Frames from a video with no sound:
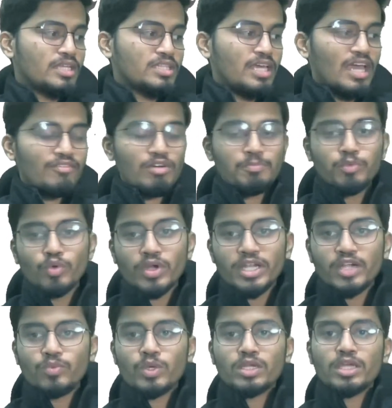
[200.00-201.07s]
they have a poor
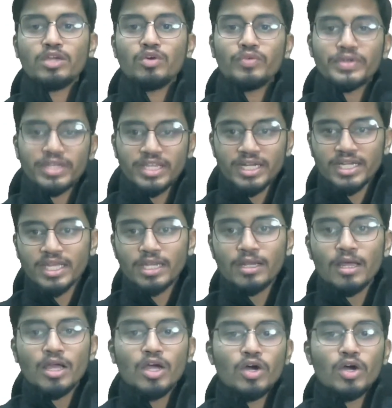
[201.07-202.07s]
networking over LinkedIn.